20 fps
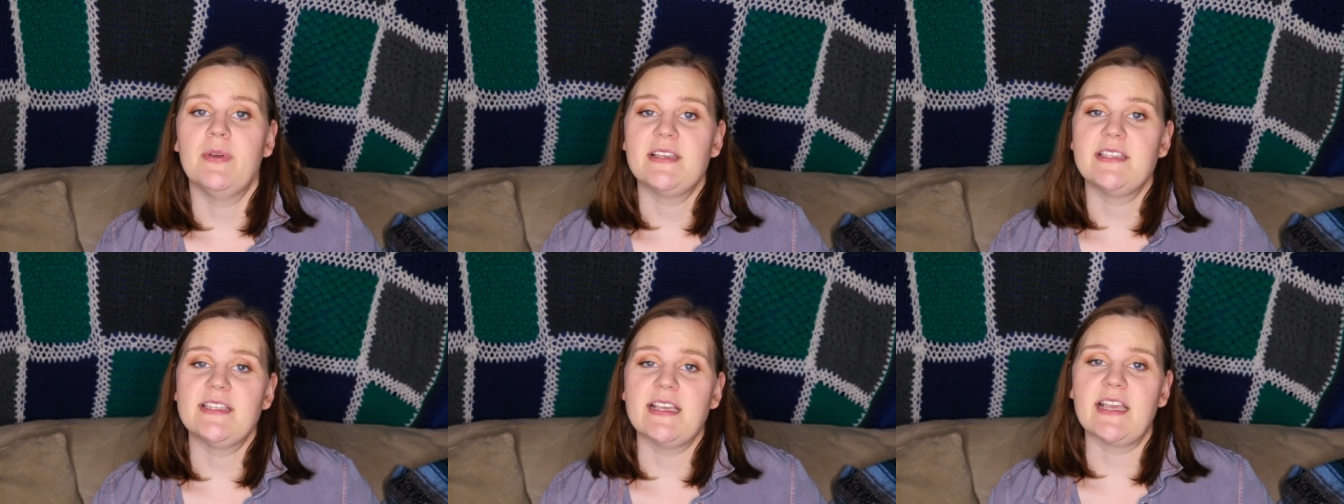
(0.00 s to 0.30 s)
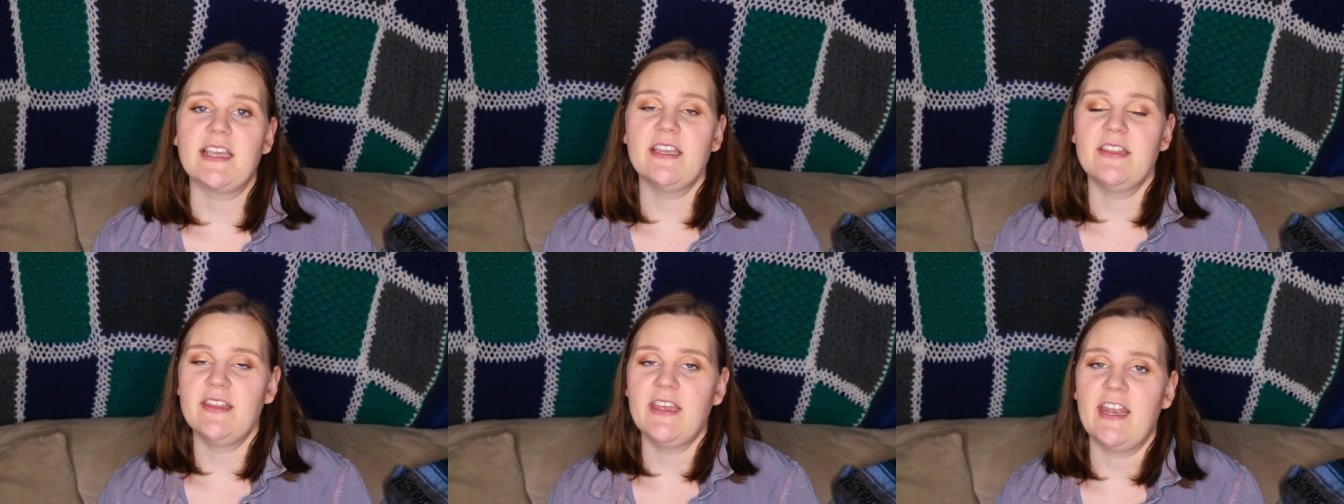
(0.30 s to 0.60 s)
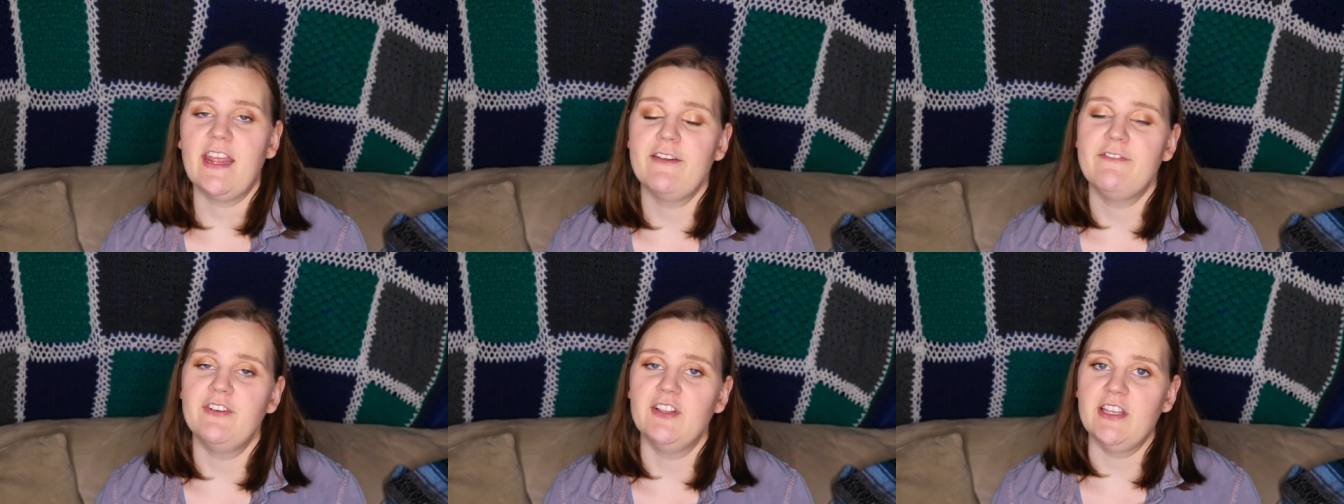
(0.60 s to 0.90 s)
My second
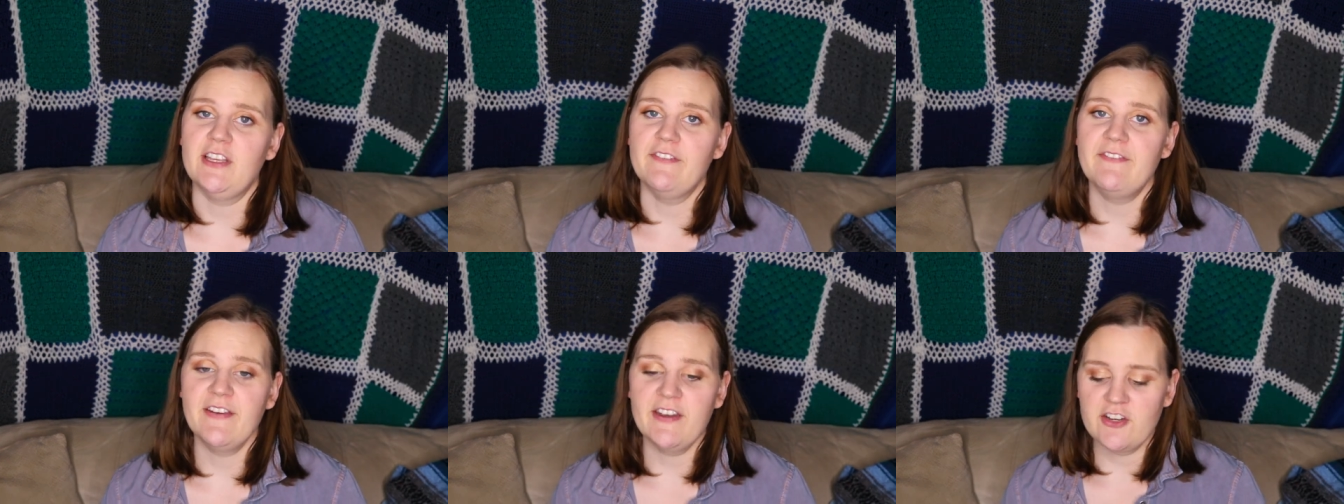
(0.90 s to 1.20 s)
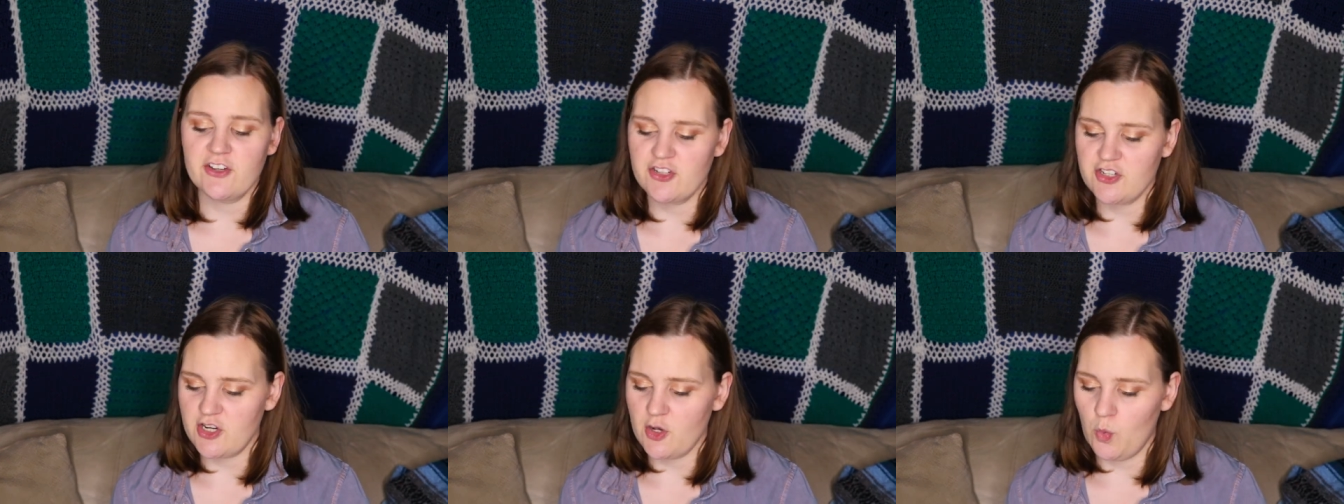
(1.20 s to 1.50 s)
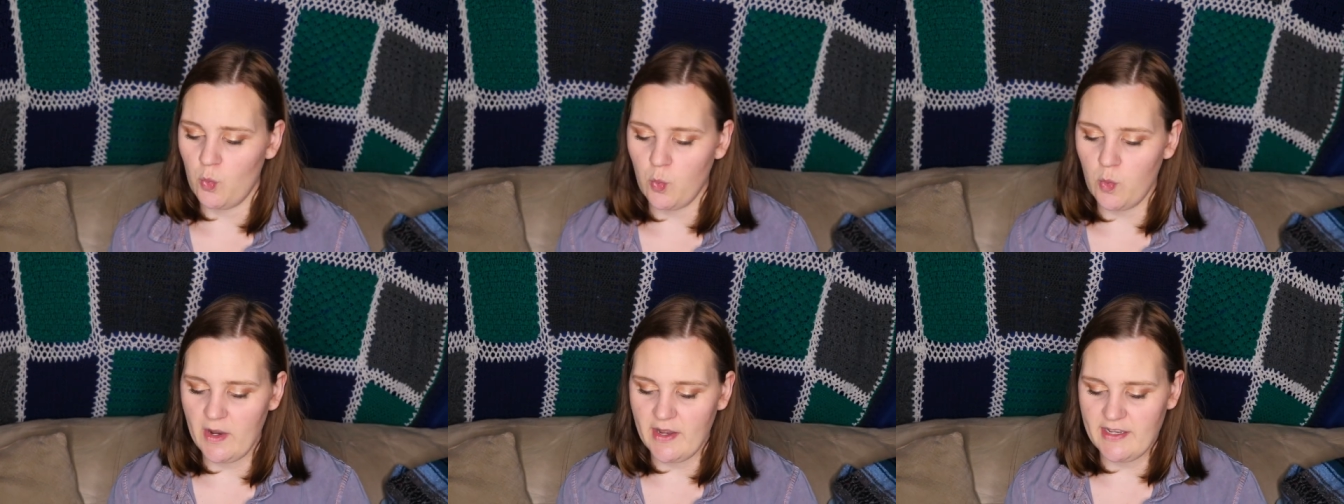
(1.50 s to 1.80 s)
that I fully finished
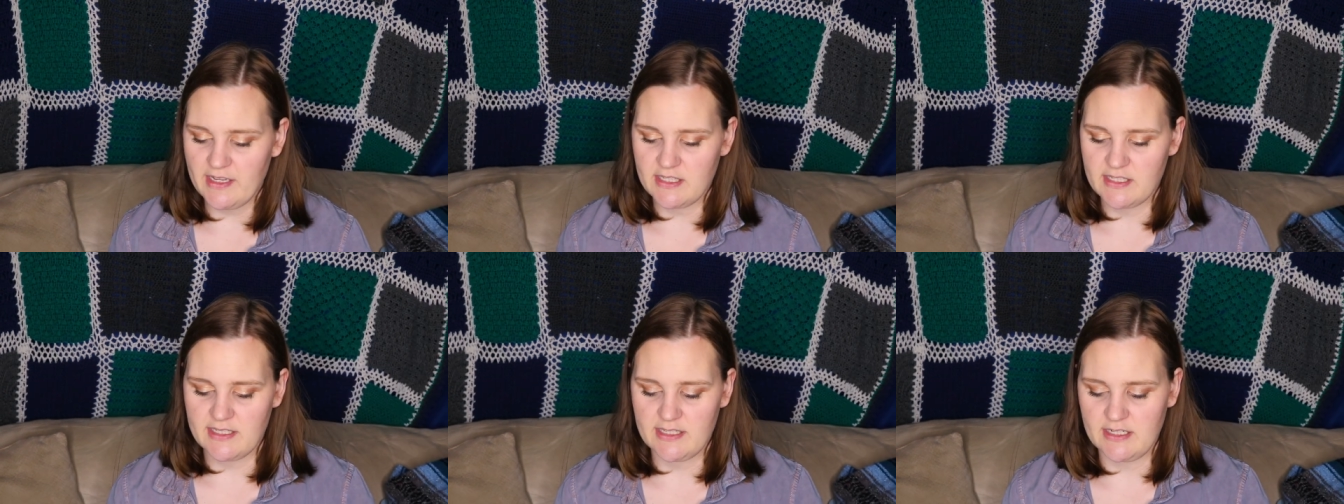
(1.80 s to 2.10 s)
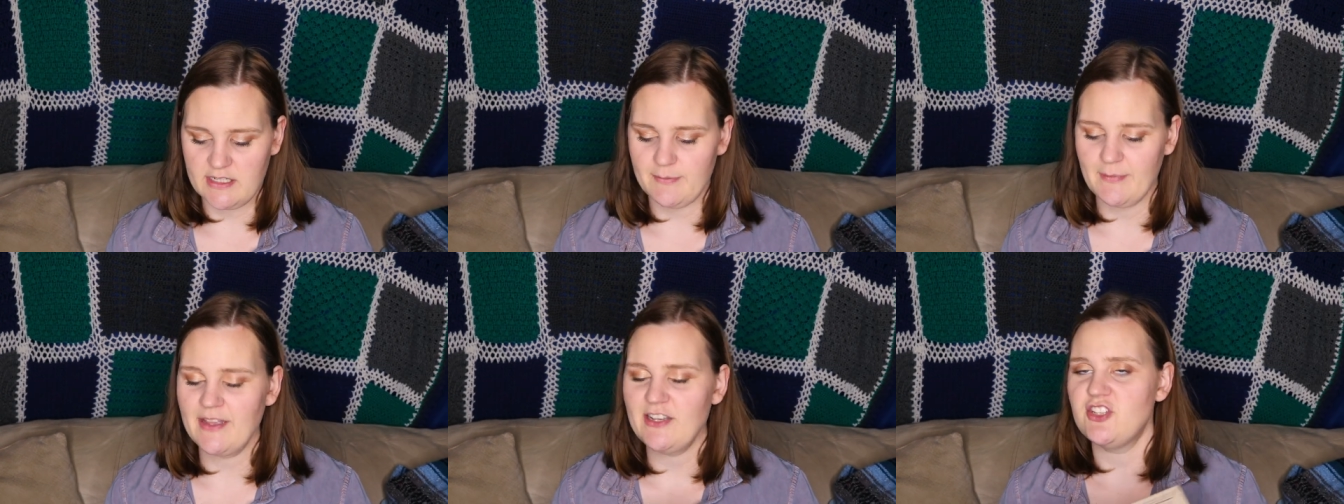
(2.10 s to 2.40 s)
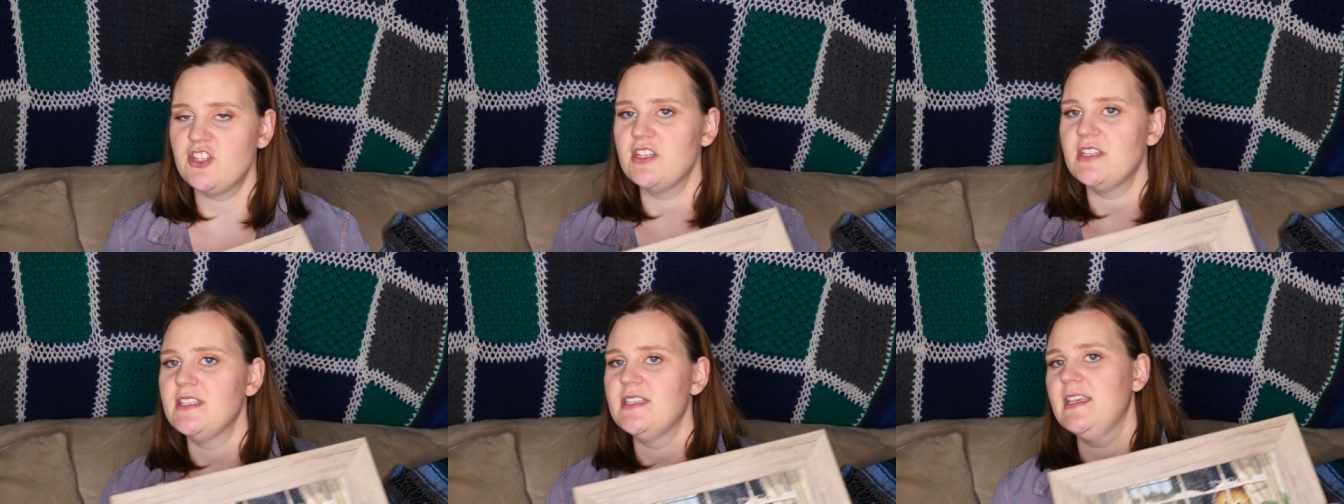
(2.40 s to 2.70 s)
was the
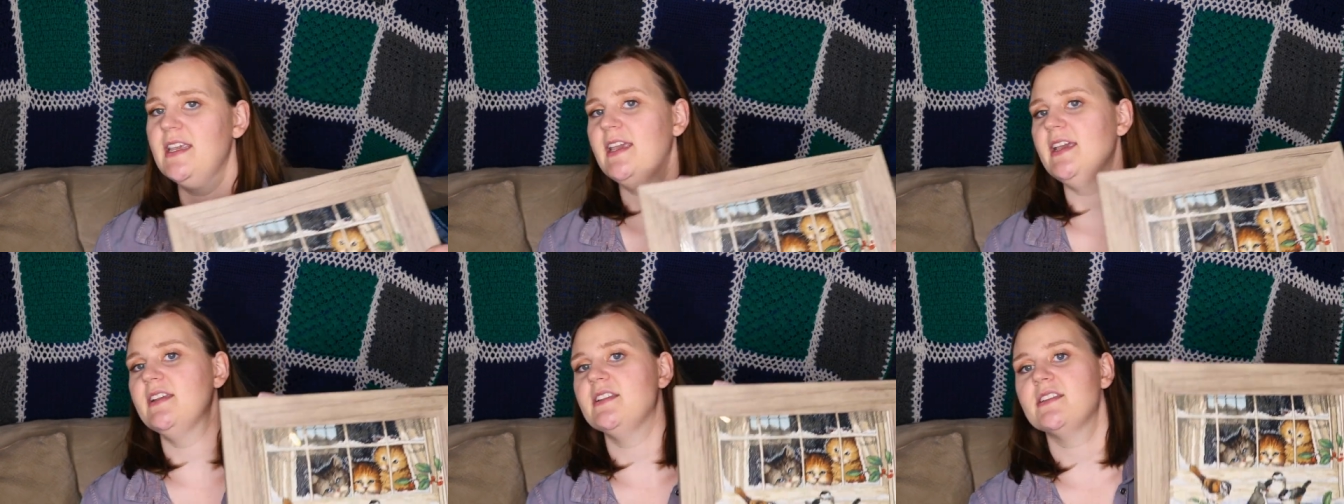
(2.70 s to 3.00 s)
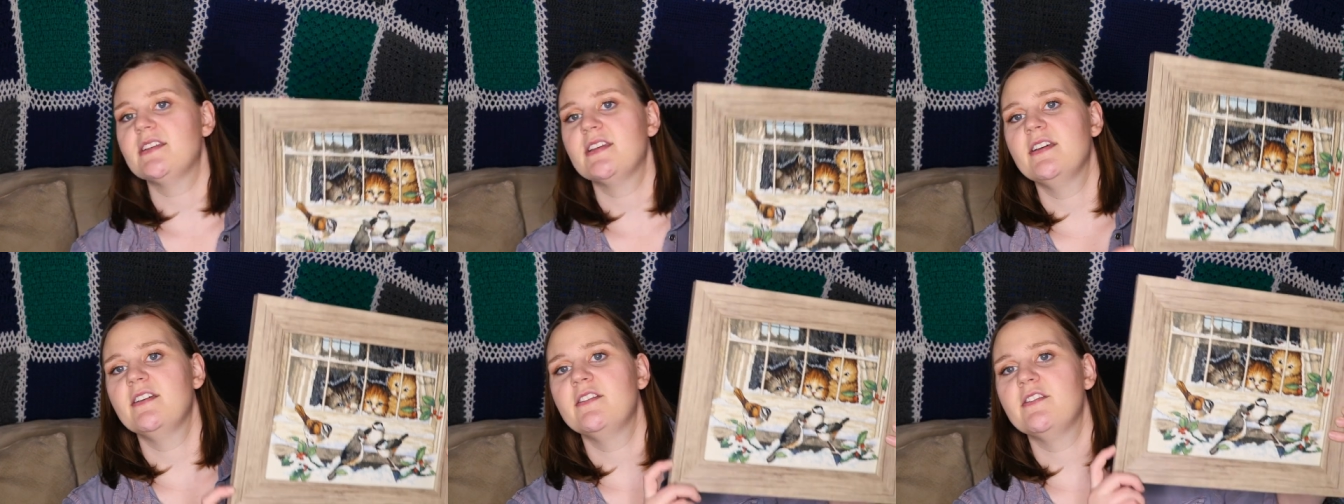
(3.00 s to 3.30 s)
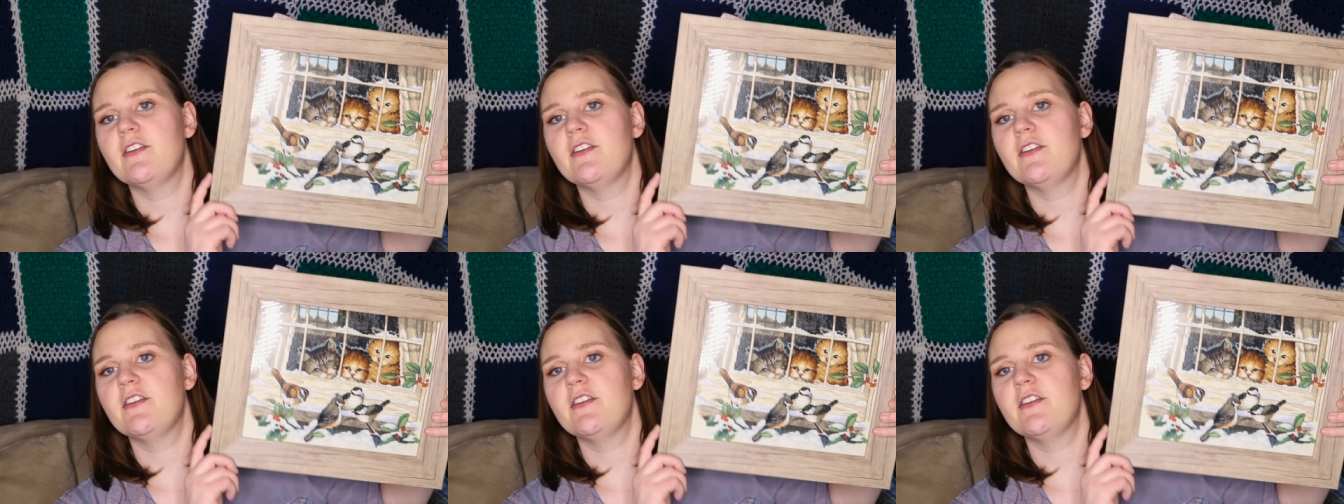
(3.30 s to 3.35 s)
dimensions kit,